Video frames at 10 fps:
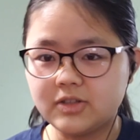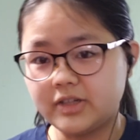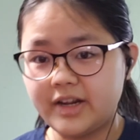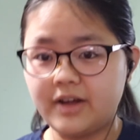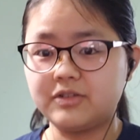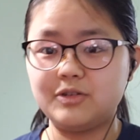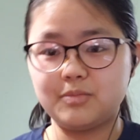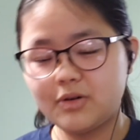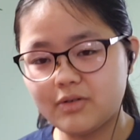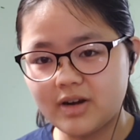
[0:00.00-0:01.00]
learning how to
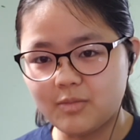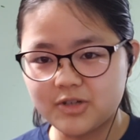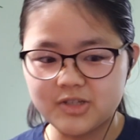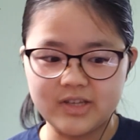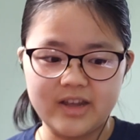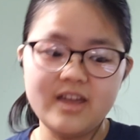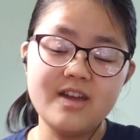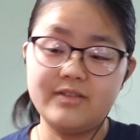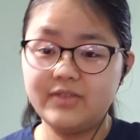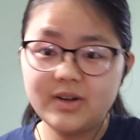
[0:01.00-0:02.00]
program, which is a
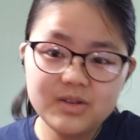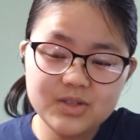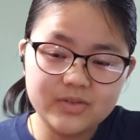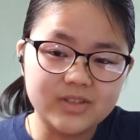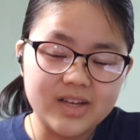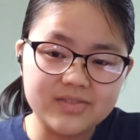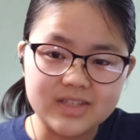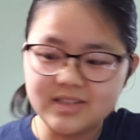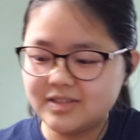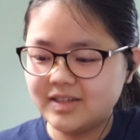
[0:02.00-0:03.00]
very useful life
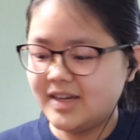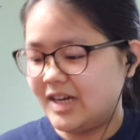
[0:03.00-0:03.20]
skill,